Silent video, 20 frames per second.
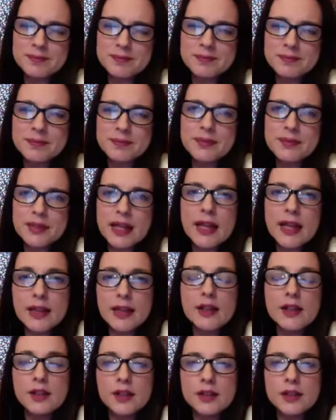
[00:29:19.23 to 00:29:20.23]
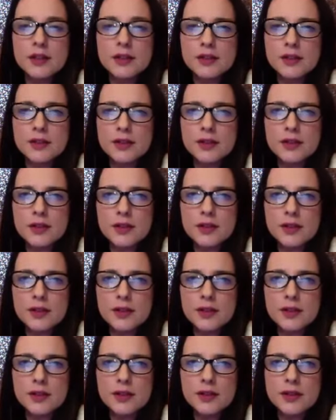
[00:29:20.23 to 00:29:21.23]
They need you.
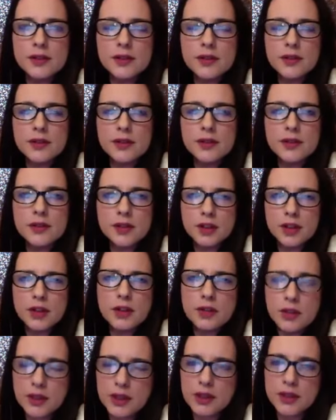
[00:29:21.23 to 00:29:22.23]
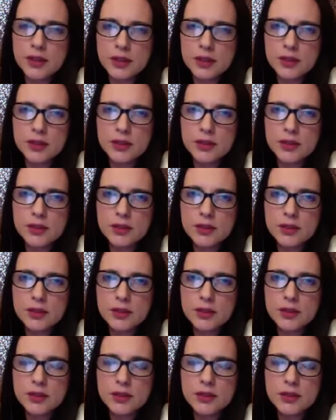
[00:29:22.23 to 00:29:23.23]
You need you
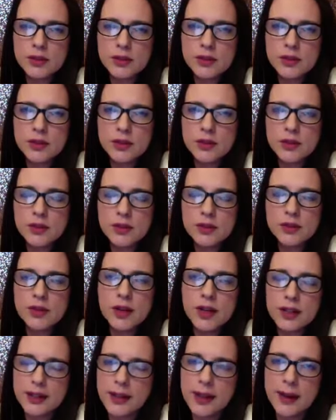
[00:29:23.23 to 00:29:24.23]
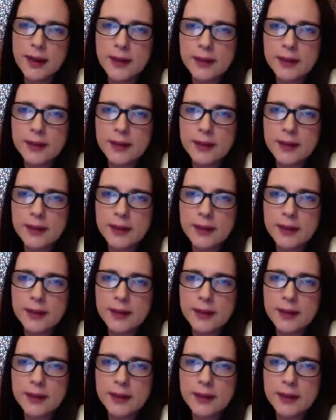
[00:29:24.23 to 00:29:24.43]
right now.